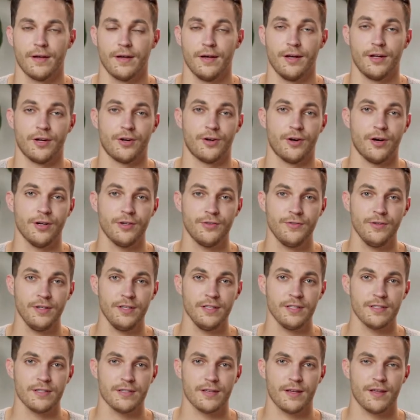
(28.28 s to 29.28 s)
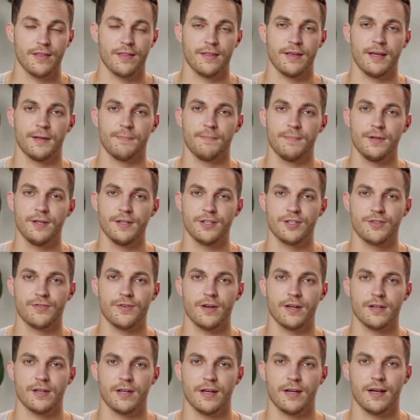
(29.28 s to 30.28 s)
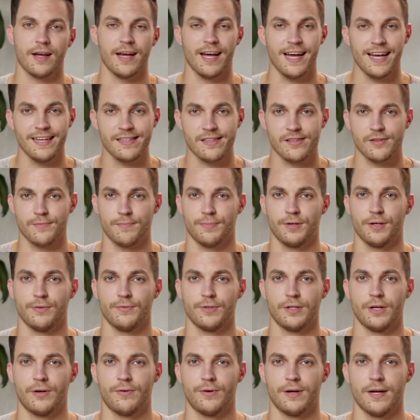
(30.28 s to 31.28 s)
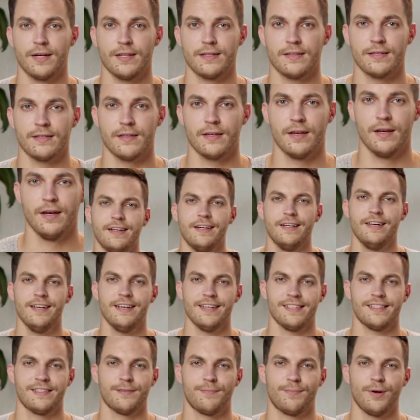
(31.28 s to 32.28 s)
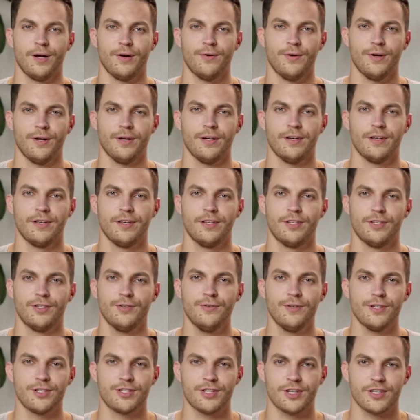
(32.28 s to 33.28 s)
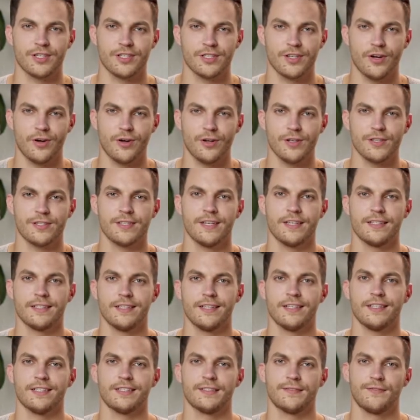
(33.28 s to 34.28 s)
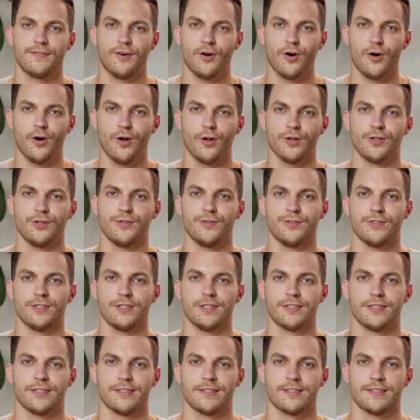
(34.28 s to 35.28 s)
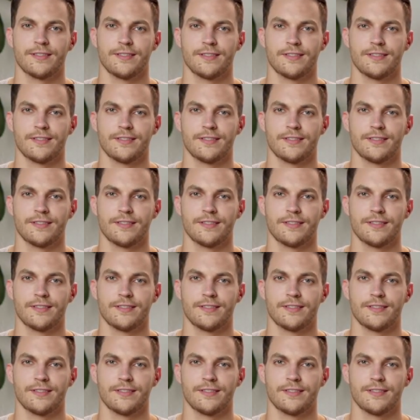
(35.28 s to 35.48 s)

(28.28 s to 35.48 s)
In contrast, the administrator has superior rights. He has the power to adjust all settings for all users.